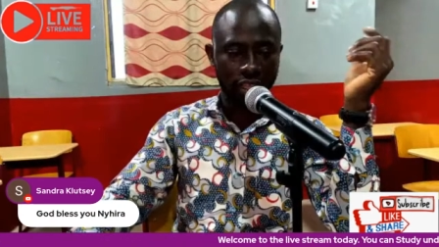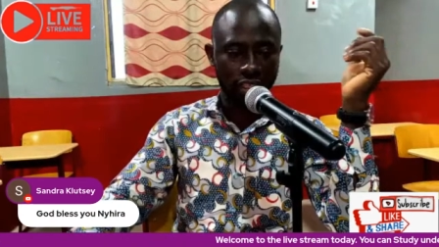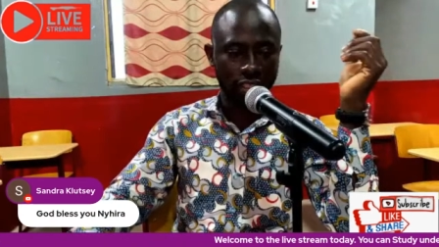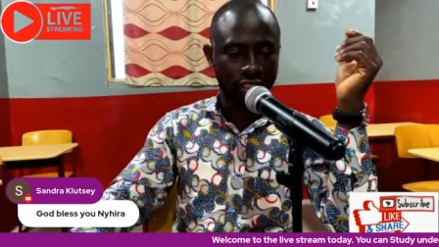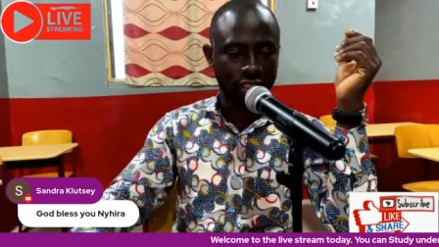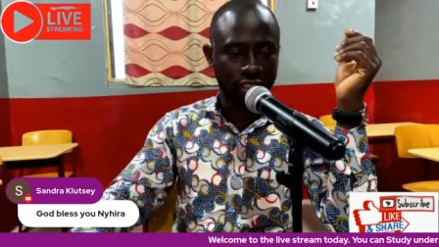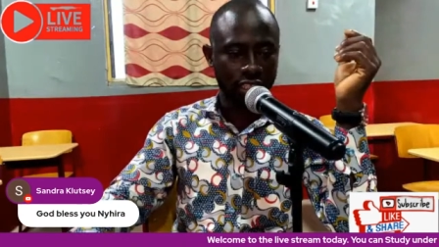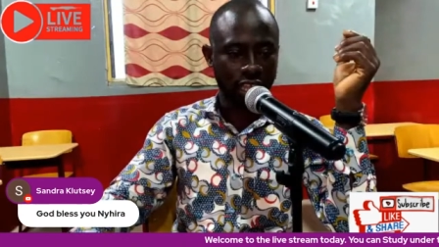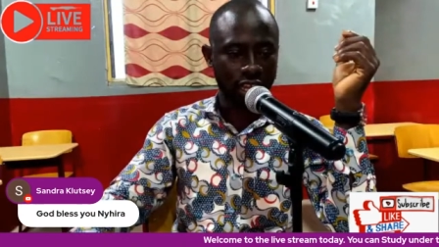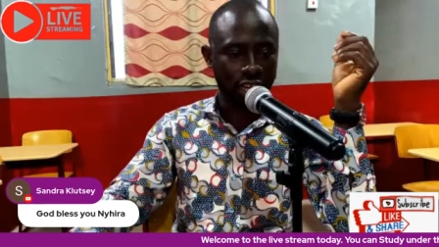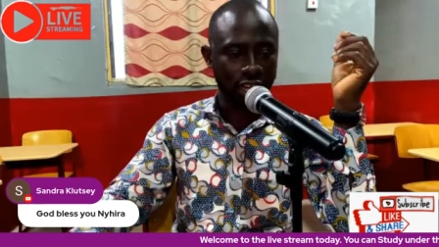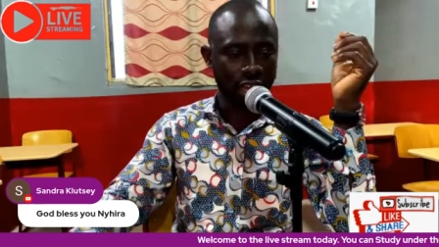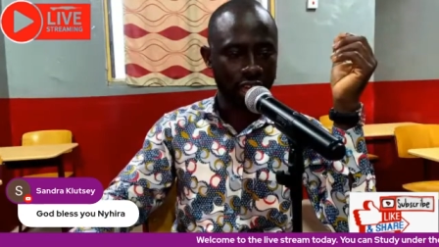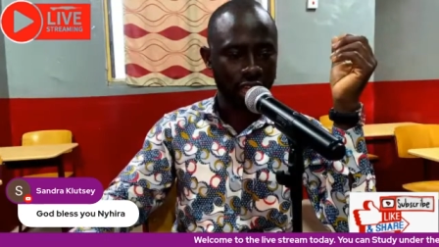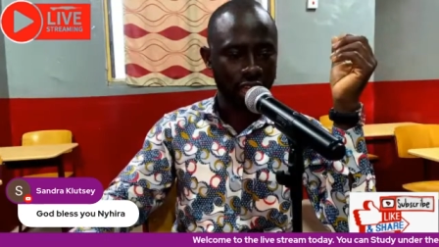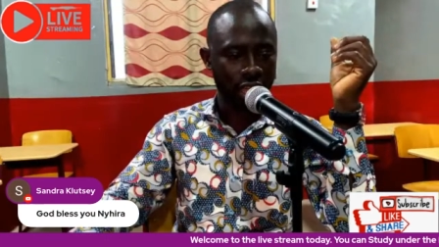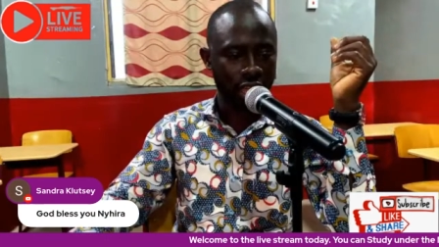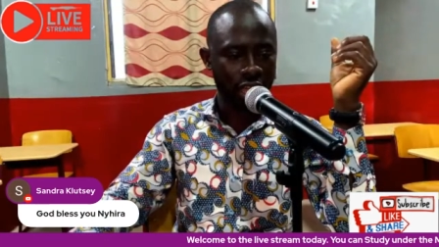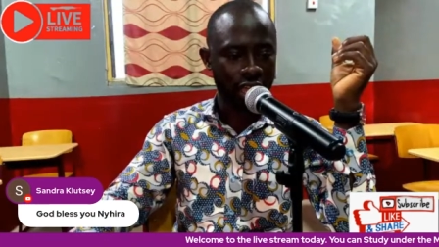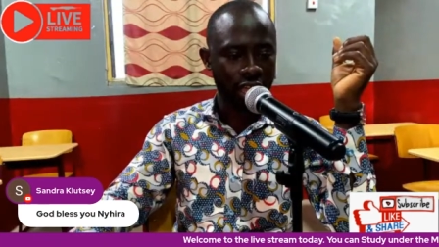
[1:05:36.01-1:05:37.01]
Sandra,
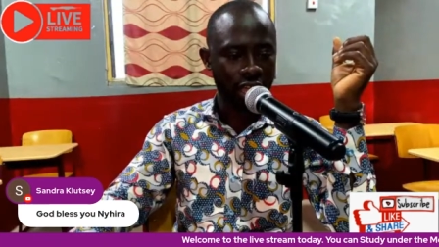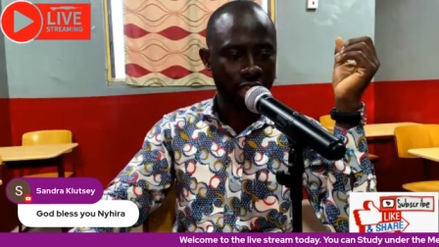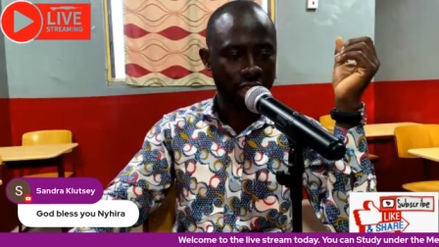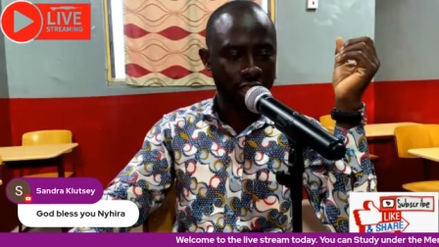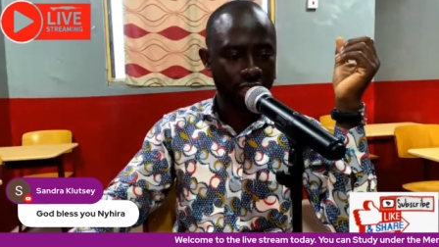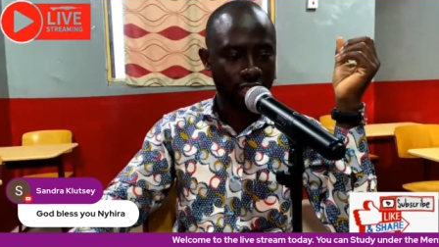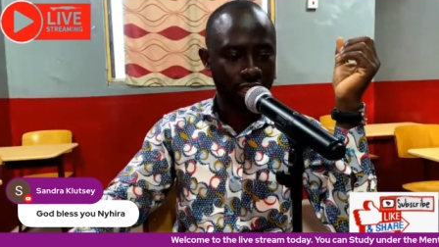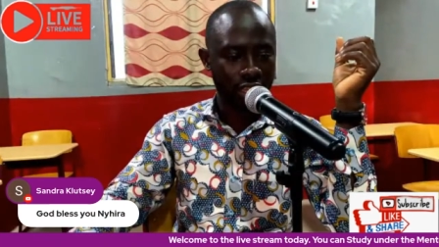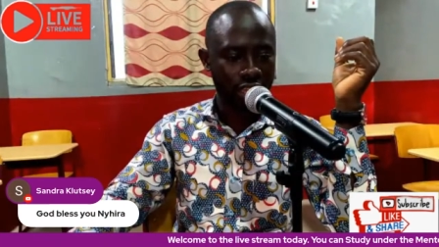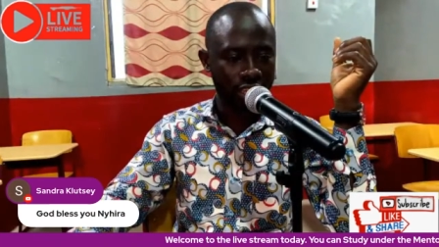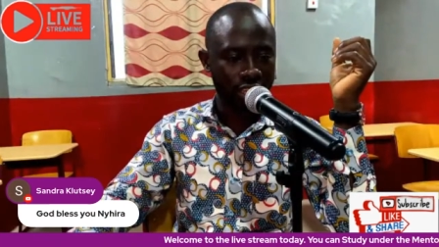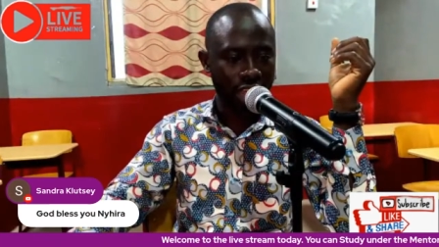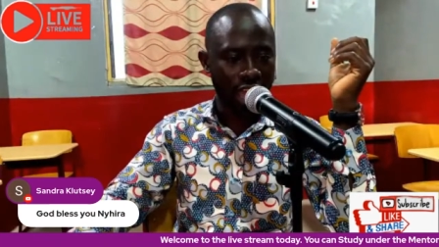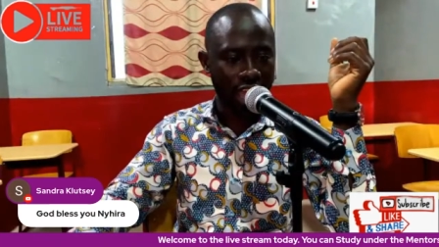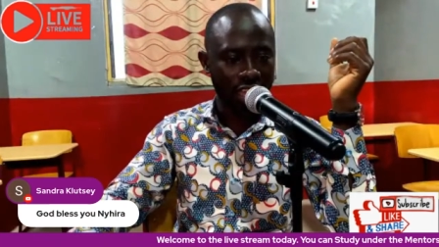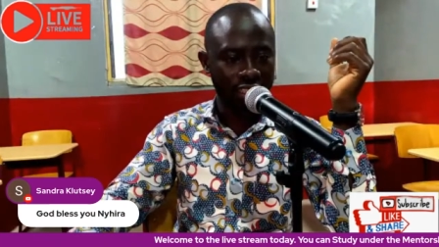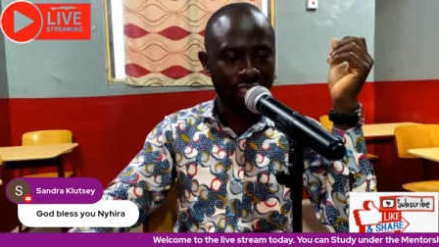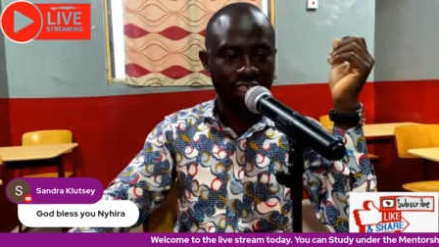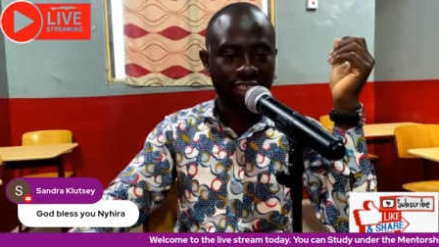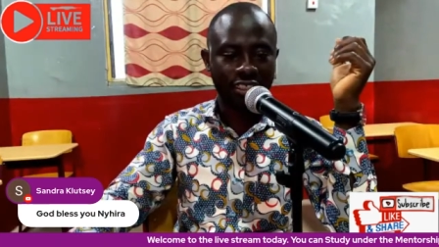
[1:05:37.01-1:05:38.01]
hey, I
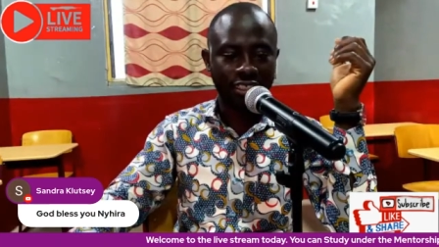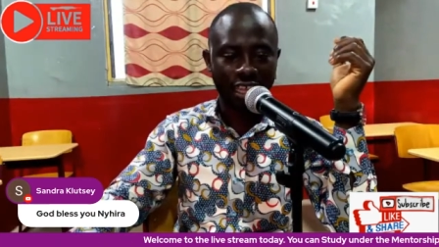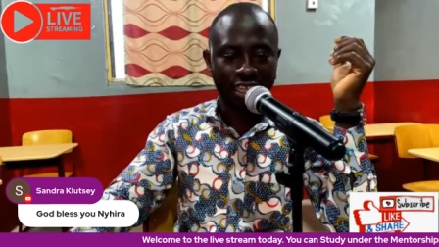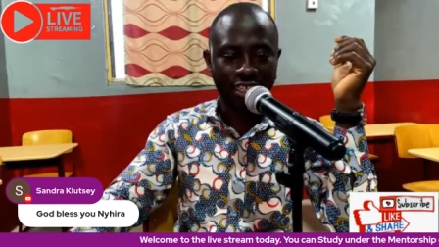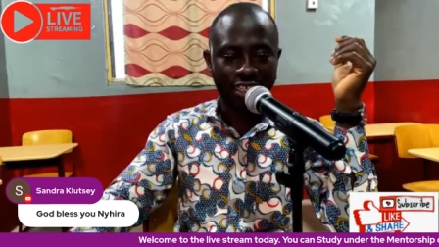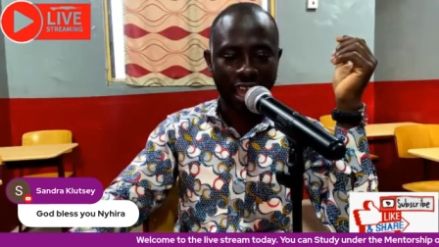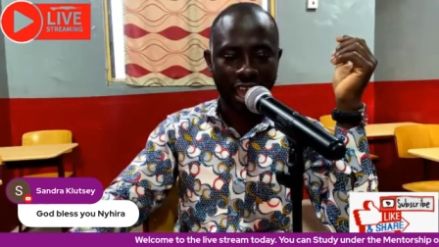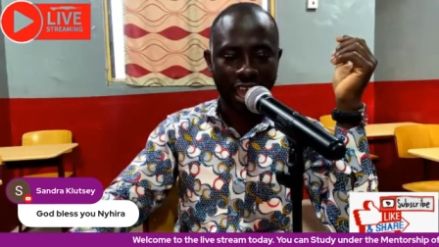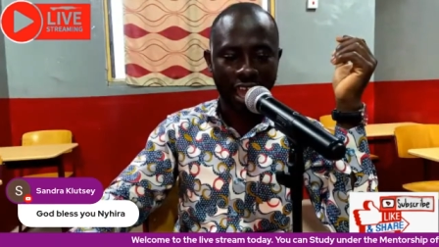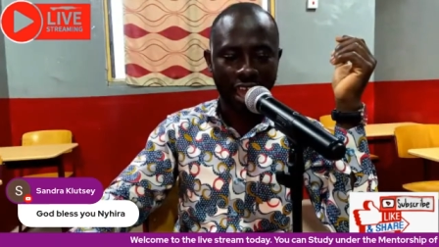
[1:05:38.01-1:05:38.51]
said Sandra.